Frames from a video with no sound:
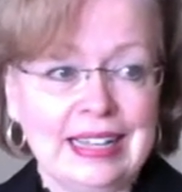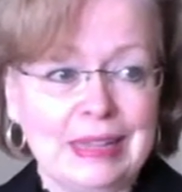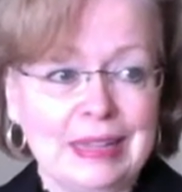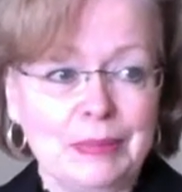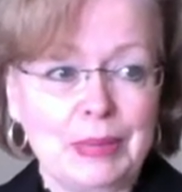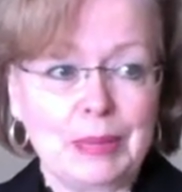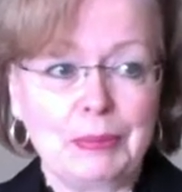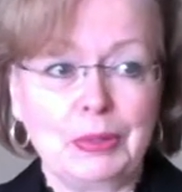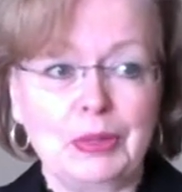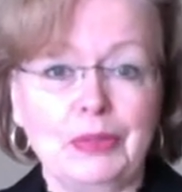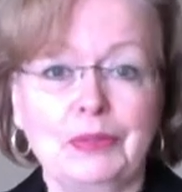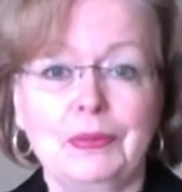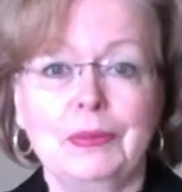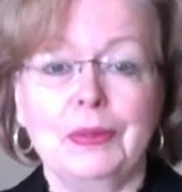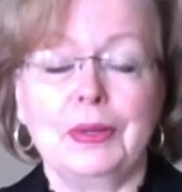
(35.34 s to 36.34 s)

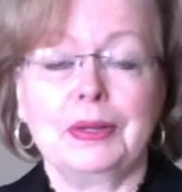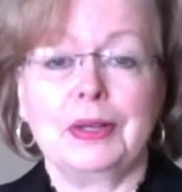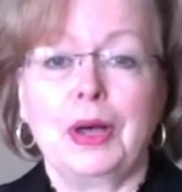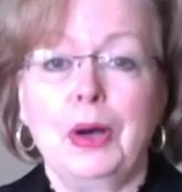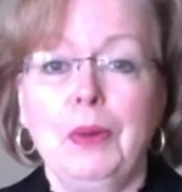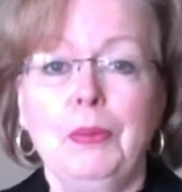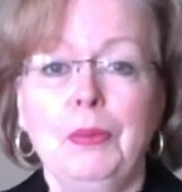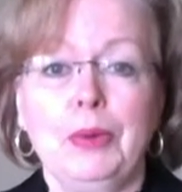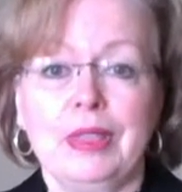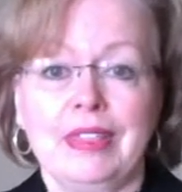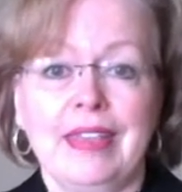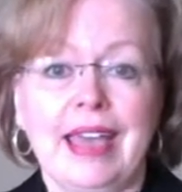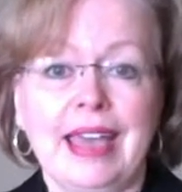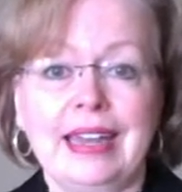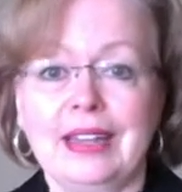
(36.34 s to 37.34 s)
People cope with
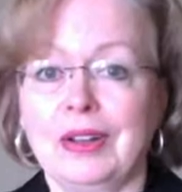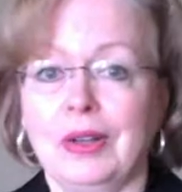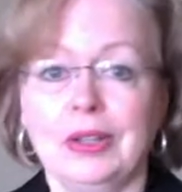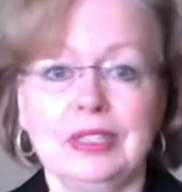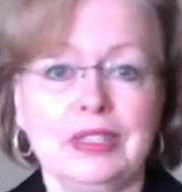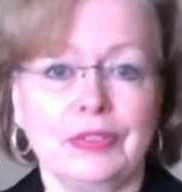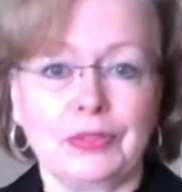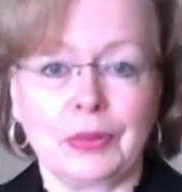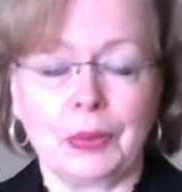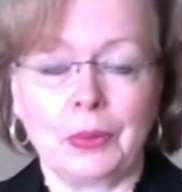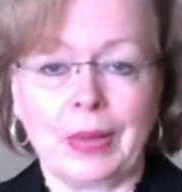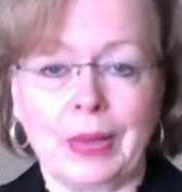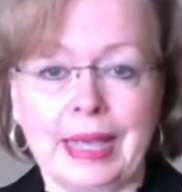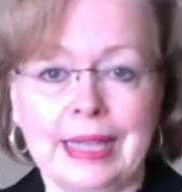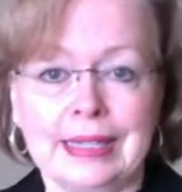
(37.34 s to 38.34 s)
that in all different
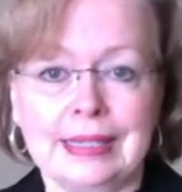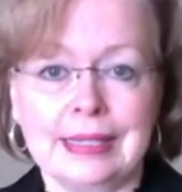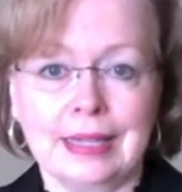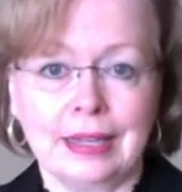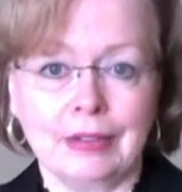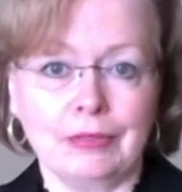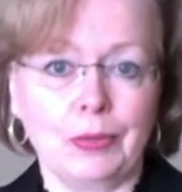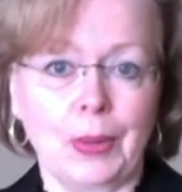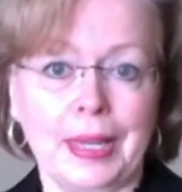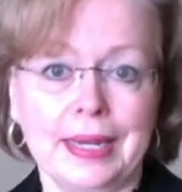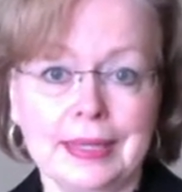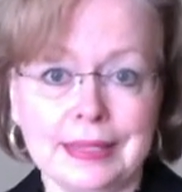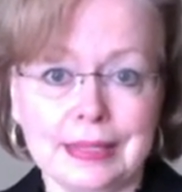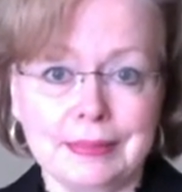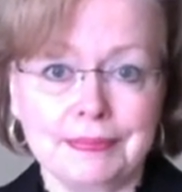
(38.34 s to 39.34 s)
ways.
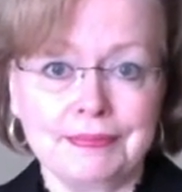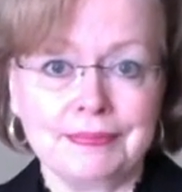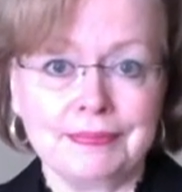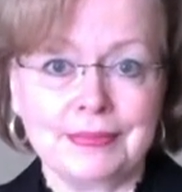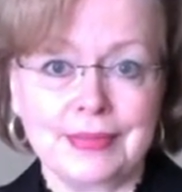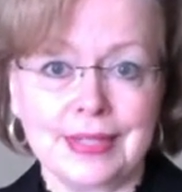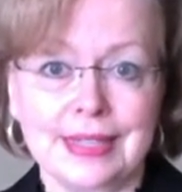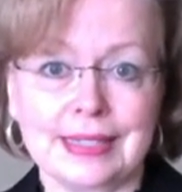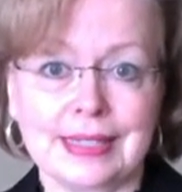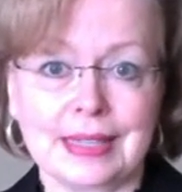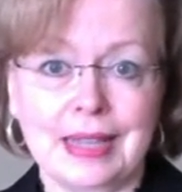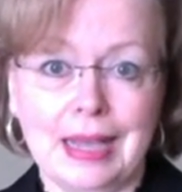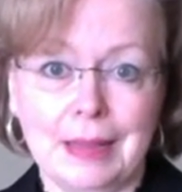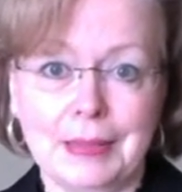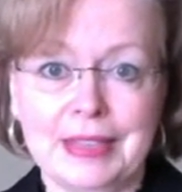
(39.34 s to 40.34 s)
Avoidism is a
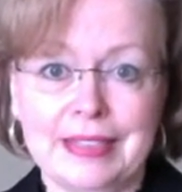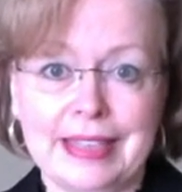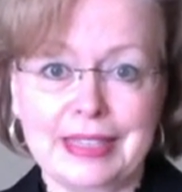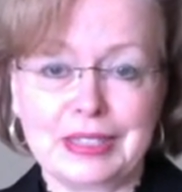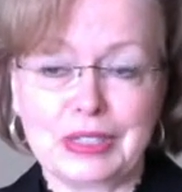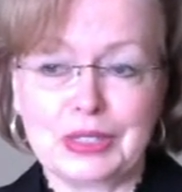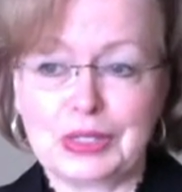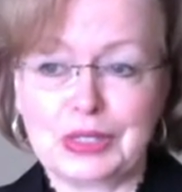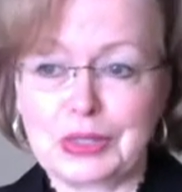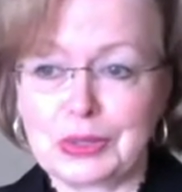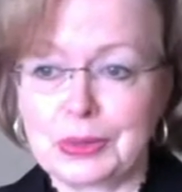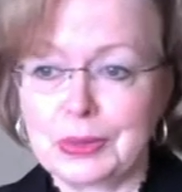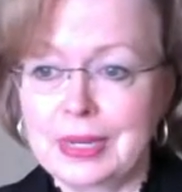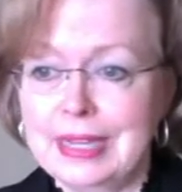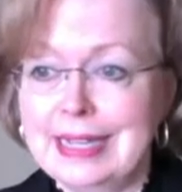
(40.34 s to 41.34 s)
common thing to
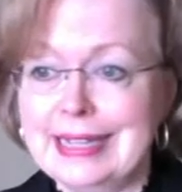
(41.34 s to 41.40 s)
do.